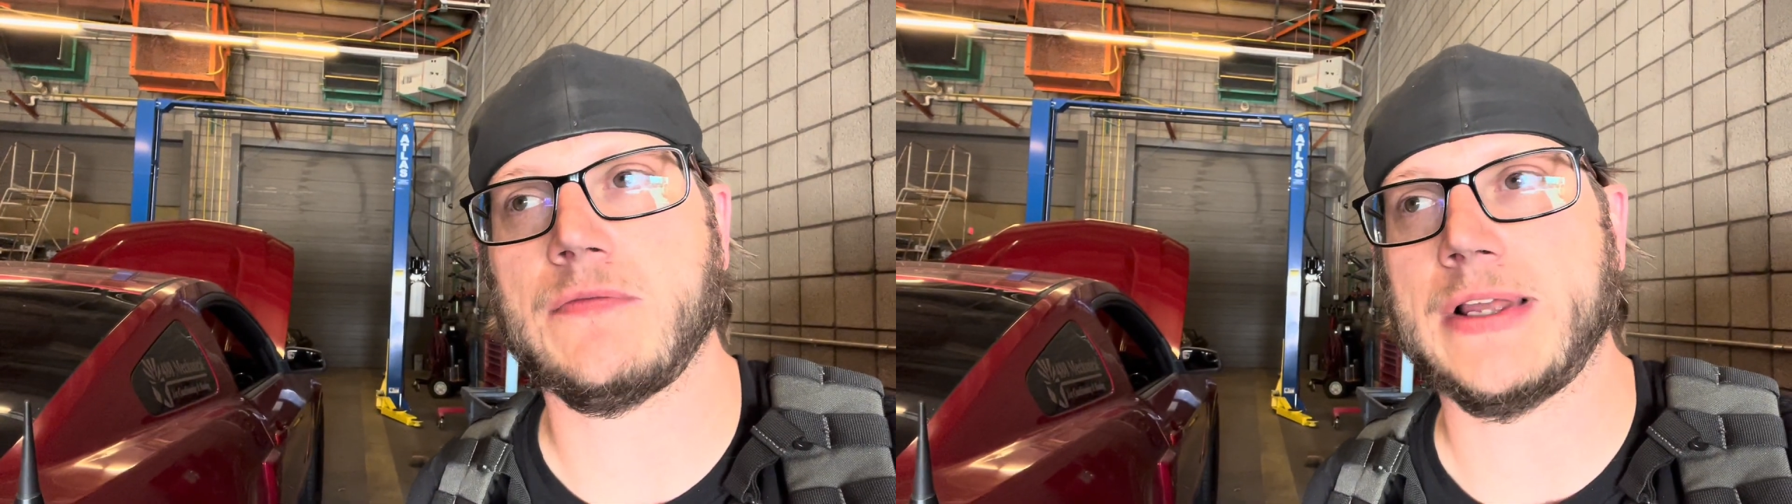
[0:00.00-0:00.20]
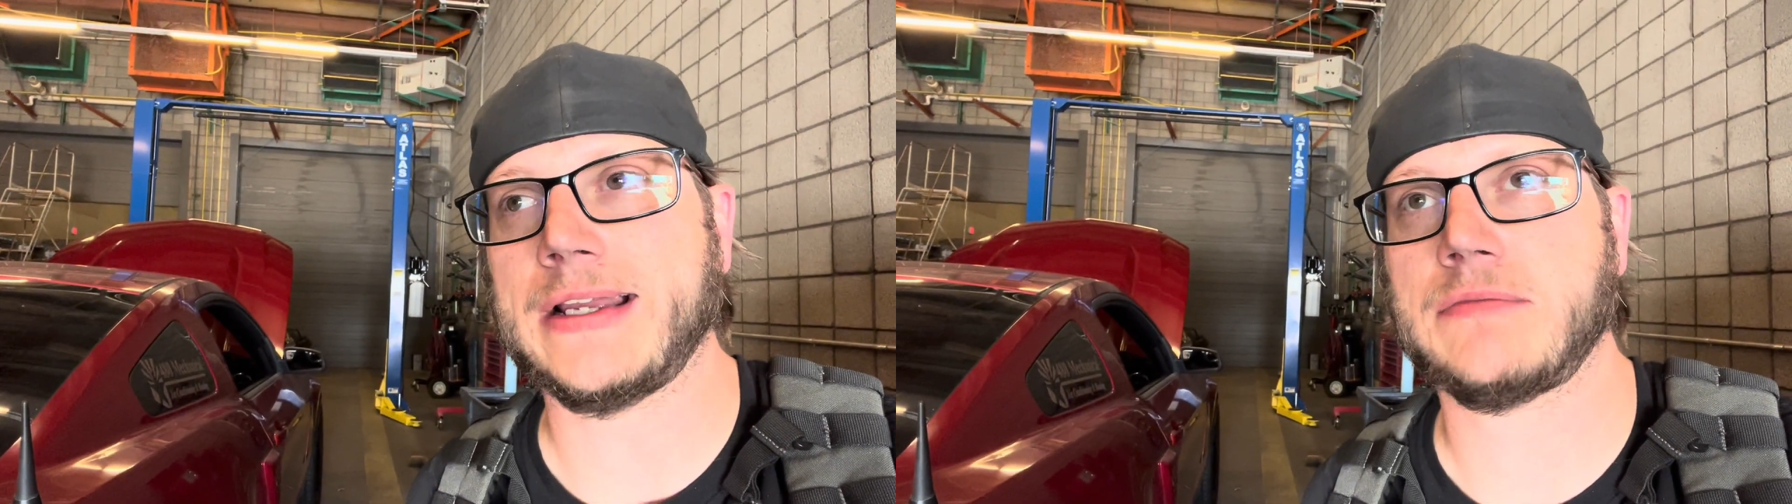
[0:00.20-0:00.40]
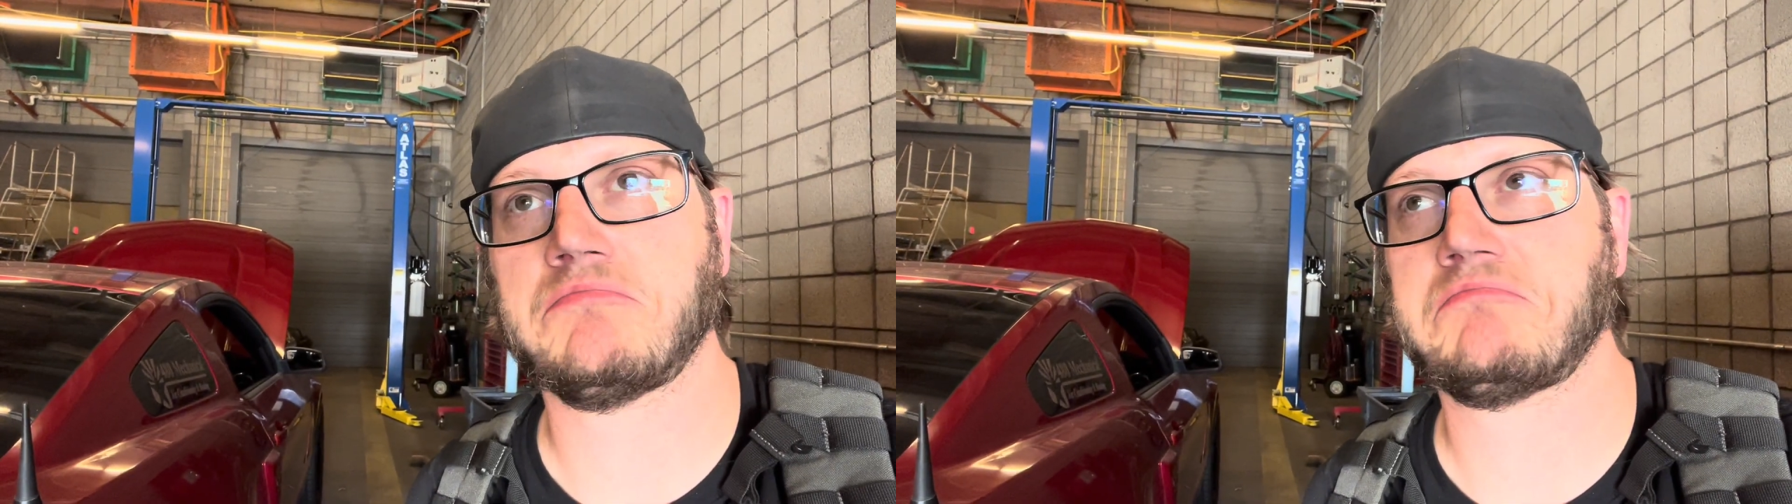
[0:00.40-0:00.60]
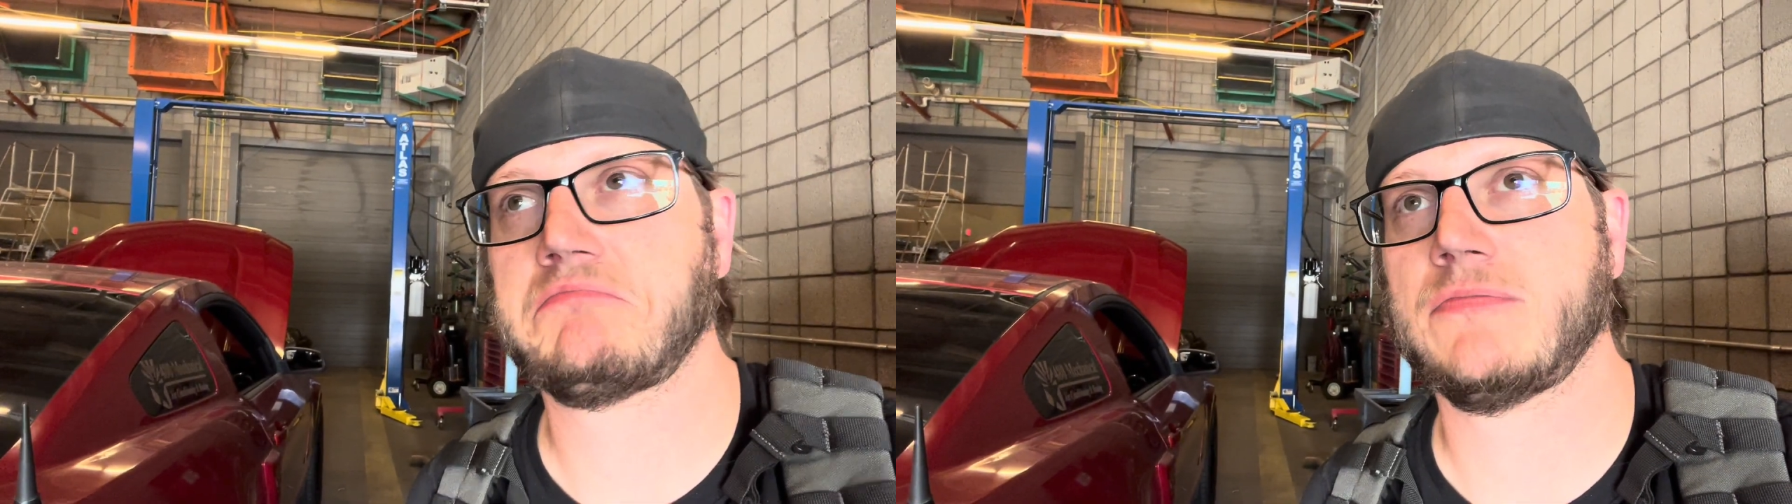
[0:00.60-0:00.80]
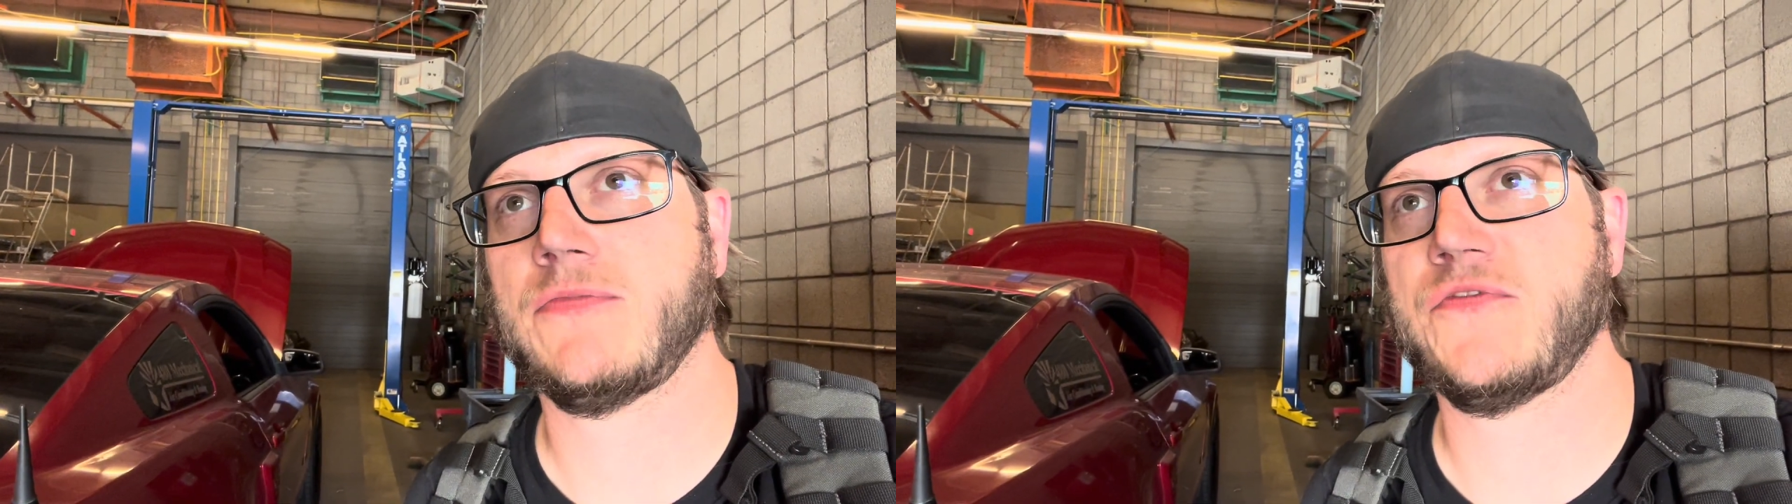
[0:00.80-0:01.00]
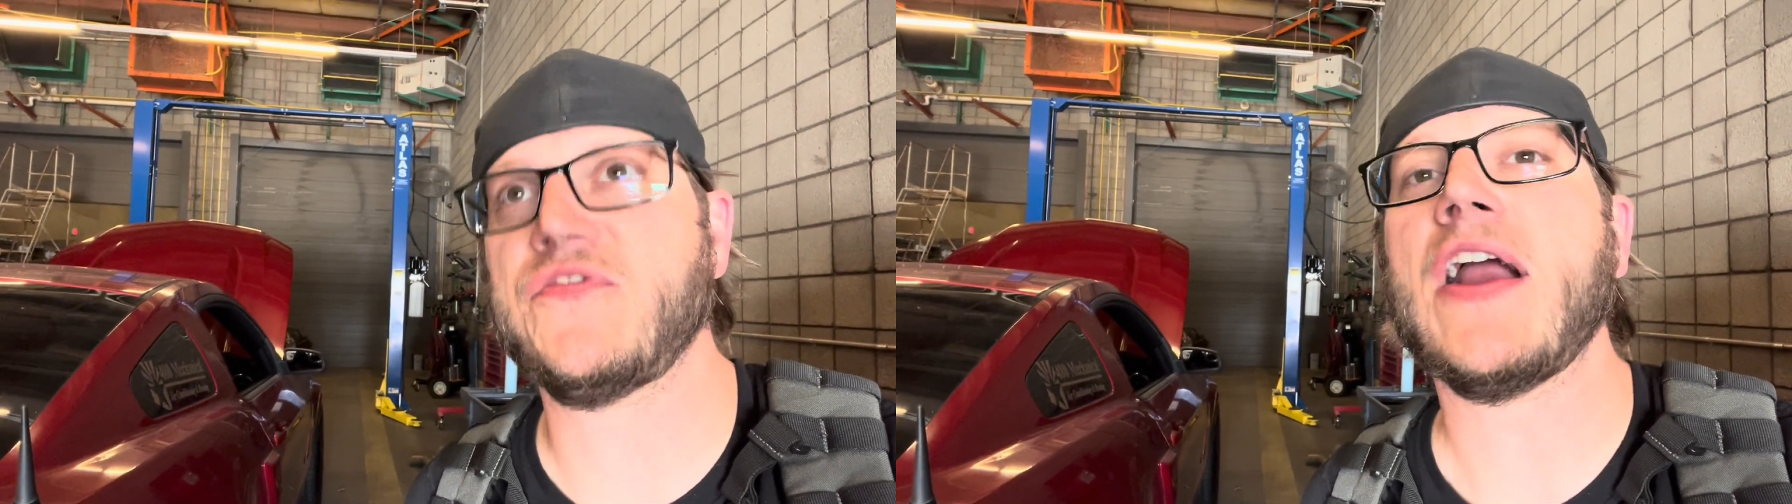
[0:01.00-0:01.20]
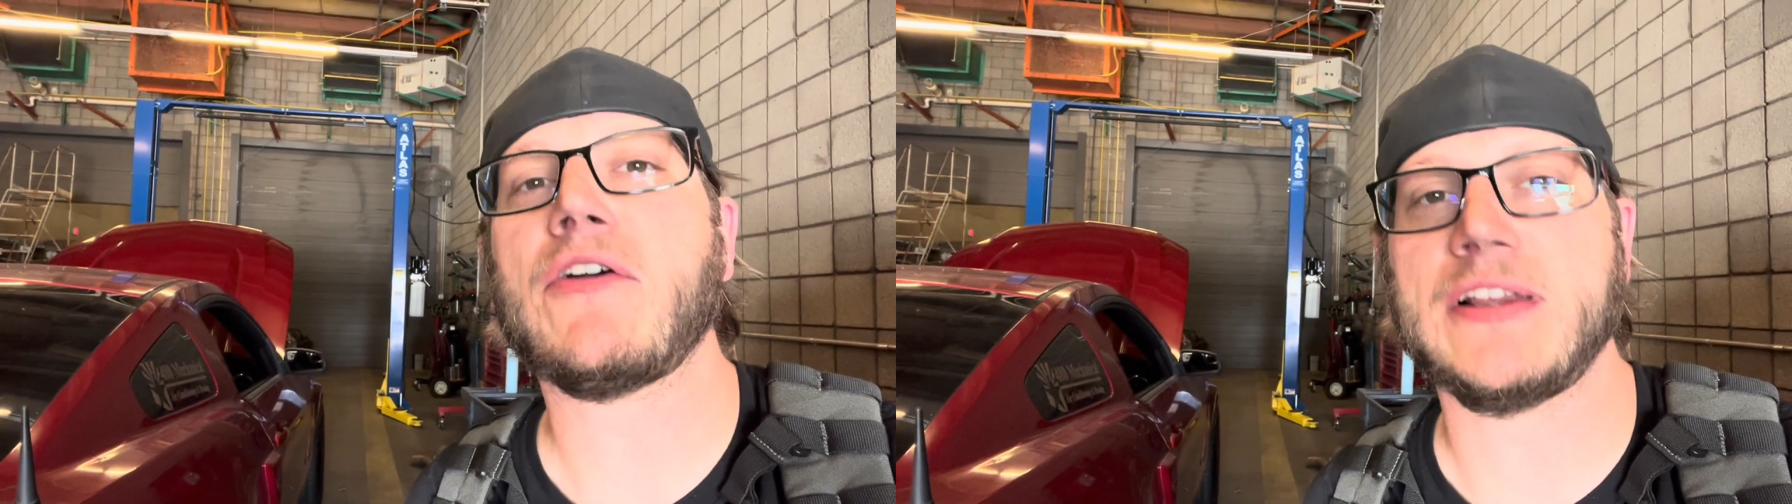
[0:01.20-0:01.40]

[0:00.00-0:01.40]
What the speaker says: Like, very